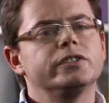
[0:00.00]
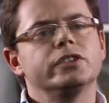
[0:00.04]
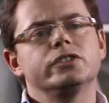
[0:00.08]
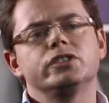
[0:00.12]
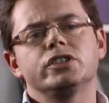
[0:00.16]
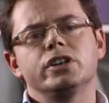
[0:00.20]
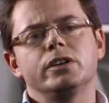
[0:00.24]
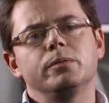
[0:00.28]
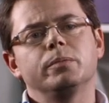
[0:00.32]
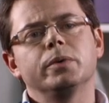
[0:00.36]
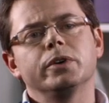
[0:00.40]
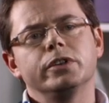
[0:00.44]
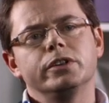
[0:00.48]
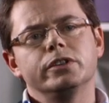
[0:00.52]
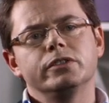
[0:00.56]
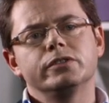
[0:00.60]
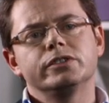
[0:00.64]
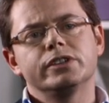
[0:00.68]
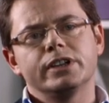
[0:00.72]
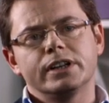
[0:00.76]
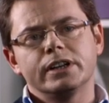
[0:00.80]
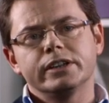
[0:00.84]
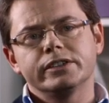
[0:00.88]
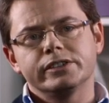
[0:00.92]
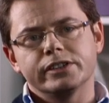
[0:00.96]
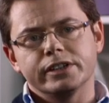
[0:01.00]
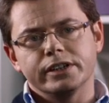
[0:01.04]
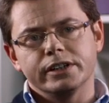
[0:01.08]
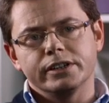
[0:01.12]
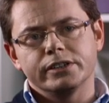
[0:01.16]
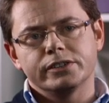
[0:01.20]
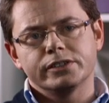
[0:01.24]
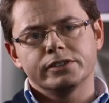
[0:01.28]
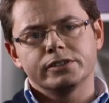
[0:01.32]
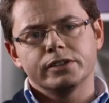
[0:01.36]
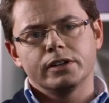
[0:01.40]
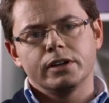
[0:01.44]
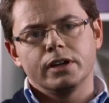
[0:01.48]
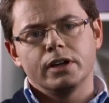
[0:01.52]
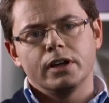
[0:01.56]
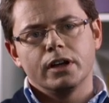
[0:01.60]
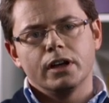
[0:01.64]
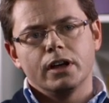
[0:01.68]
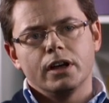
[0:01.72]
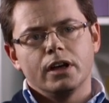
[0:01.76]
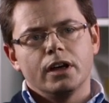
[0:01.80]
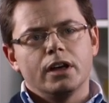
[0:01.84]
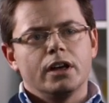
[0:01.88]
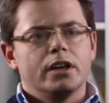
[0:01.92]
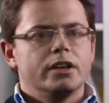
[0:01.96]
to cheaper utilities?
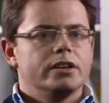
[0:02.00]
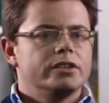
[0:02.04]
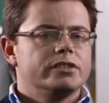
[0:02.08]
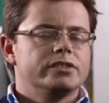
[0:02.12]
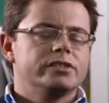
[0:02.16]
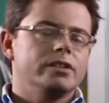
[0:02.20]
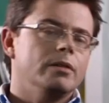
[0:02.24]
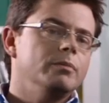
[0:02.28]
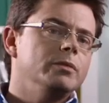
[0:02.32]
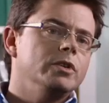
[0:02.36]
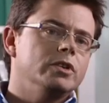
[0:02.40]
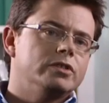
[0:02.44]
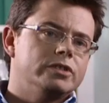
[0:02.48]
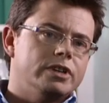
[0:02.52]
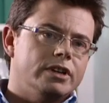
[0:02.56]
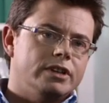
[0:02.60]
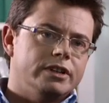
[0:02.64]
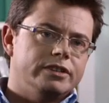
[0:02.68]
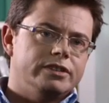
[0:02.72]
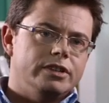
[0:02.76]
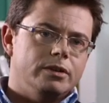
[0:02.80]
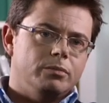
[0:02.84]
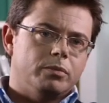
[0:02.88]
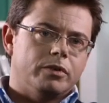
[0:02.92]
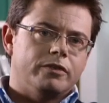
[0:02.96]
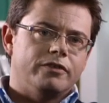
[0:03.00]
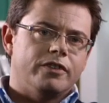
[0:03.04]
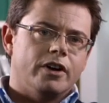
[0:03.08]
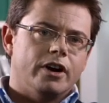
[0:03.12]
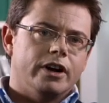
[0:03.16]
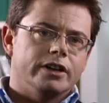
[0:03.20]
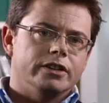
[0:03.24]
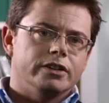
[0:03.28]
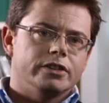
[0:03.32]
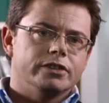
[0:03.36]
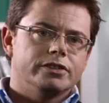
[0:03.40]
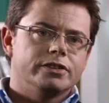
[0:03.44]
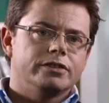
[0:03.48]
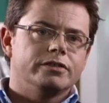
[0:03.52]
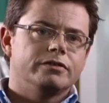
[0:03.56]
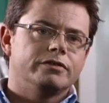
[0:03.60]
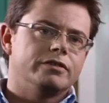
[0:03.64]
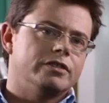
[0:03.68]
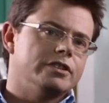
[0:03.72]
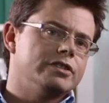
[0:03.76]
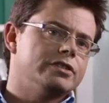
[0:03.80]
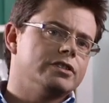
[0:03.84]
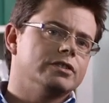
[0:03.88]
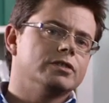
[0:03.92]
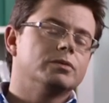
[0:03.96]
Some utility providers,
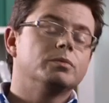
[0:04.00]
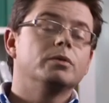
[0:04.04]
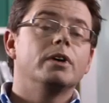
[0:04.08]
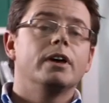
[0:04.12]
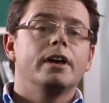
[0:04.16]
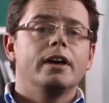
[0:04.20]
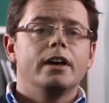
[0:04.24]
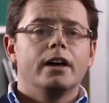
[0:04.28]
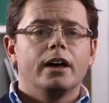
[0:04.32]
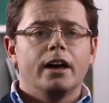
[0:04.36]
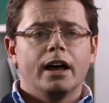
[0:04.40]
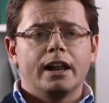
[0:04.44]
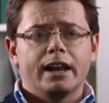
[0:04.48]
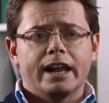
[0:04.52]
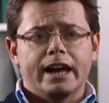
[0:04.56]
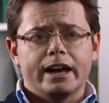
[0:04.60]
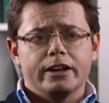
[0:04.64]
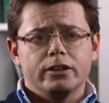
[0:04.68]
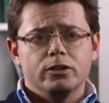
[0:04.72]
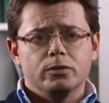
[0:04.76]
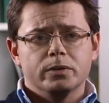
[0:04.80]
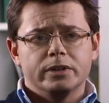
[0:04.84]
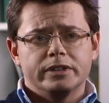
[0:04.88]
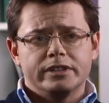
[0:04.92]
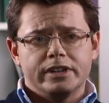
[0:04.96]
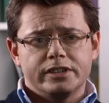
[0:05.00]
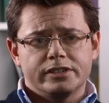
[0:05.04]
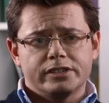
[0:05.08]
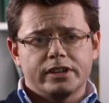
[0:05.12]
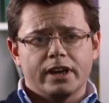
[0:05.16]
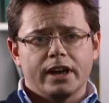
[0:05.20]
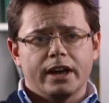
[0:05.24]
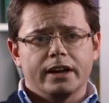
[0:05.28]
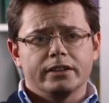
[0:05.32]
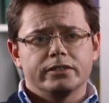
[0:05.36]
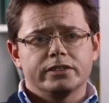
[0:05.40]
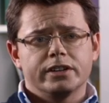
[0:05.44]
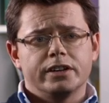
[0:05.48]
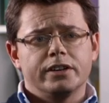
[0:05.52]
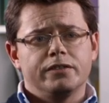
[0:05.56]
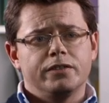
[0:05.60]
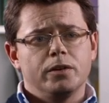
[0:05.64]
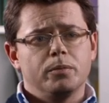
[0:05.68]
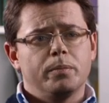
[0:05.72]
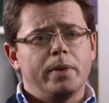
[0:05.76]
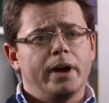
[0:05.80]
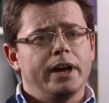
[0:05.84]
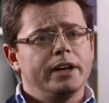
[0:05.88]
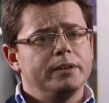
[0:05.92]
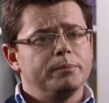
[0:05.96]
for instance, allow you a discount if
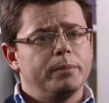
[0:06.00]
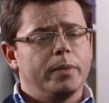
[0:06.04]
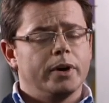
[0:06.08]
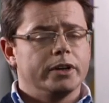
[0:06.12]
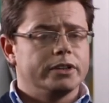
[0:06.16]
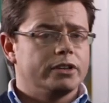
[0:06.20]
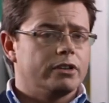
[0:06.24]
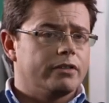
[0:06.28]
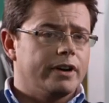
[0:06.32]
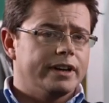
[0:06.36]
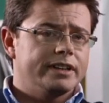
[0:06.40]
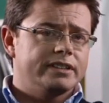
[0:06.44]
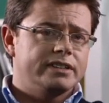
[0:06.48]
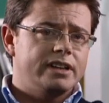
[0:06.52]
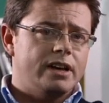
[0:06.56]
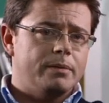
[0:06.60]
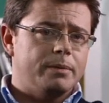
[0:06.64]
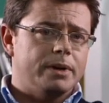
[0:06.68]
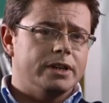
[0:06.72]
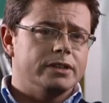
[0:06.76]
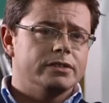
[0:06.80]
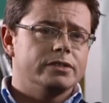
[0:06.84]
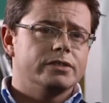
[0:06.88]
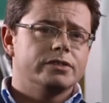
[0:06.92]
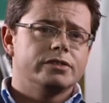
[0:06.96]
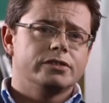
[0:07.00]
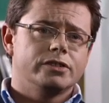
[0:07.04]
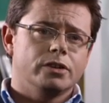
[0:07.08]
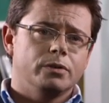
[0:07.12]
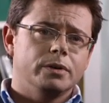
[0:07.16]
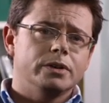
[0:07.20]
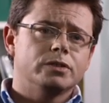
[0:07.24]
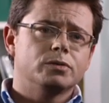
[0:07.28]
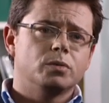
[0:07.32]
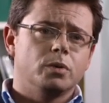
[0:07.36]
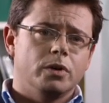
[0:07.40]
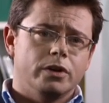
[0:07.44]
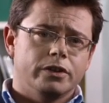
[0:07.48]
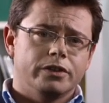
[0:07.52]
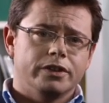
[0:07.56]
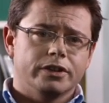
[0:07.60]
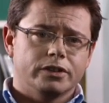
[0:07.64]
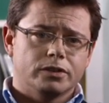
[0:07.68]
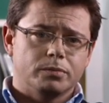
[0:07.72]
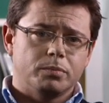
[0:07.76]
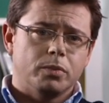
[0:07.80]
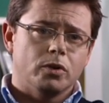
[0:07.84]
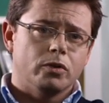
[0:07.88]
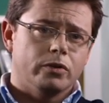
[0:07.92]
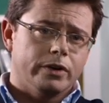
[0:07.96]
you pay by direct debit, so it's worth
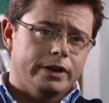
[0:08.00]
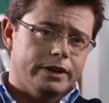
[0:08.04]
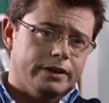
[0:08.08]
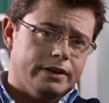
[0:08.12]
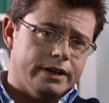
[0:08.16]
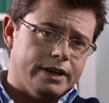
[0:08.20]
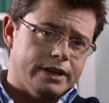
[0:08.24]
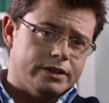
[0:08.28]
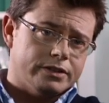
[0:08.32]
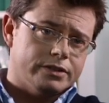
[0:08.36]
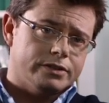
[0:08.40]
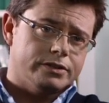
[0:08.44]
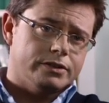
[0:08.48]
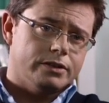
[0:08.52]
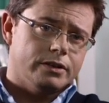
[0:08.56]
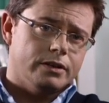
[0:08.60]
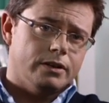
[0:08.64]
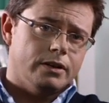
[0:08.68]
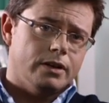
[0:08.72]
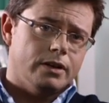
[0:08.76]
exploring this.